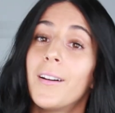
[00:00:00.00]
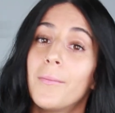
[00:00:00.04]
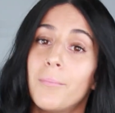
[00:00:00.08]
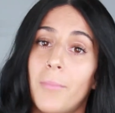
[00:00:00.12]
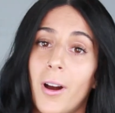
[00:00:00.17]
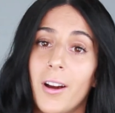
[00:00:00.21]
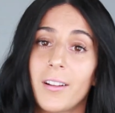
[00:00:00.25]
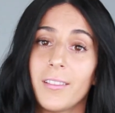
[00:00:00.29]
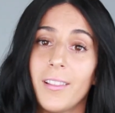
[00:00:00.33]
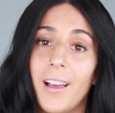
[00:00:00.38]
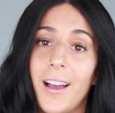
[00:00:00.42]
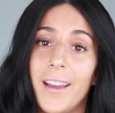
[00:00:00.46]

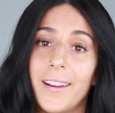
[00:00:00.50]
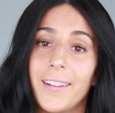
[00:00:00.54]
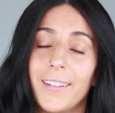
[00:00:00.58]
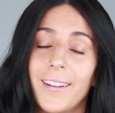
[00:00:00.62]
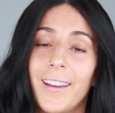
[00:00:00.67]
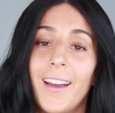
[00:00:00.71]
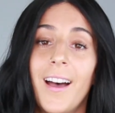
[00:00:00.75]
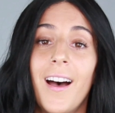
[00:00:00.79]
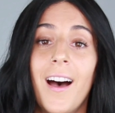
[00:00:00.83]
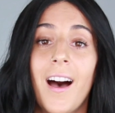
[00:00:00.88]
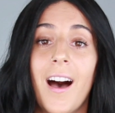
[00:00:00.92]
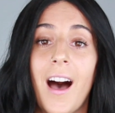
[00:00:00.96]
Part line.
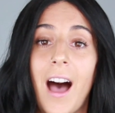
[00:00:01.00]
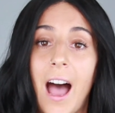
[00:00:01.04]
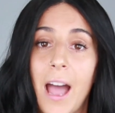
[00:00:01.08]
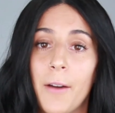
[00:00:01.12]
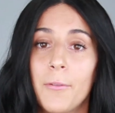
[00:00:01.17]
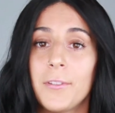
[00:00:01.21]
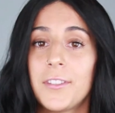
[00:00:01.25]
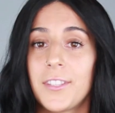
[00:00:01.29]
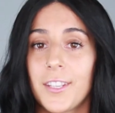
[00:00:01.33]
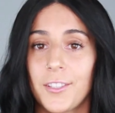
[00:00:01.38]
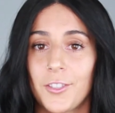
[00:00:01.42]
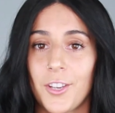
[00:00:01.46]
I
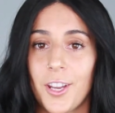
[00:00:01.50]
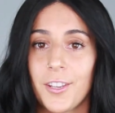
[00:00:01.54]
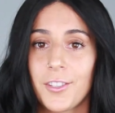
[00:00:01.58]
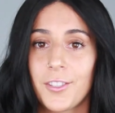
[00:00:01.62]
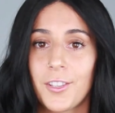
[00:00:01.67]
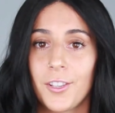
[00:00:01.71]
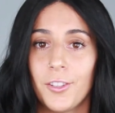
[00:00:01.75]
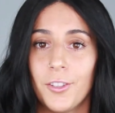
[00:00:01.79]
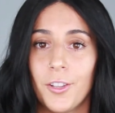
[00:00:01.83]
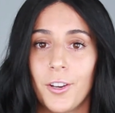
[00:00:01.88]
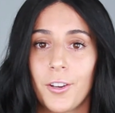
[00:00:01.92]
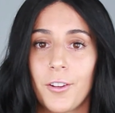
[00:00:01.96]
would suggest
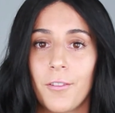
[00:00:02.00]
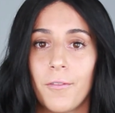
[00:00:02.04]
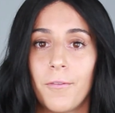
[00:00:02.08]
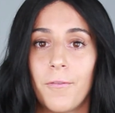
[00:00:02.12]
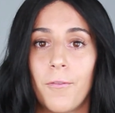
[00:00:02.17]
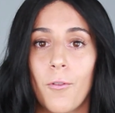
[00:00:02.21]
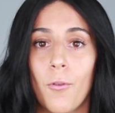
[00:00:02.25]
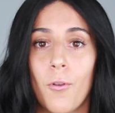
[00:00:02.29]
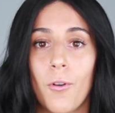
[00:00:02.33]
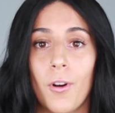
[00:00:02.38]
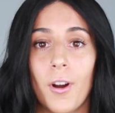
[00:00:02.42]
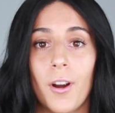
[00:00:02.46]
to look
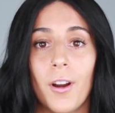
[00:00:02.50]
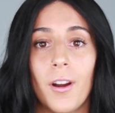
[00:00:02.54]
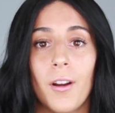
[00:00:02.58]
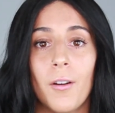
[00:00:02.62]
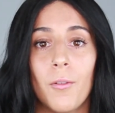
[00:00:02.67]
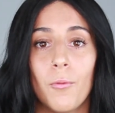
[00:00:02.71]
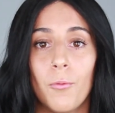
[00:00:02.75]
for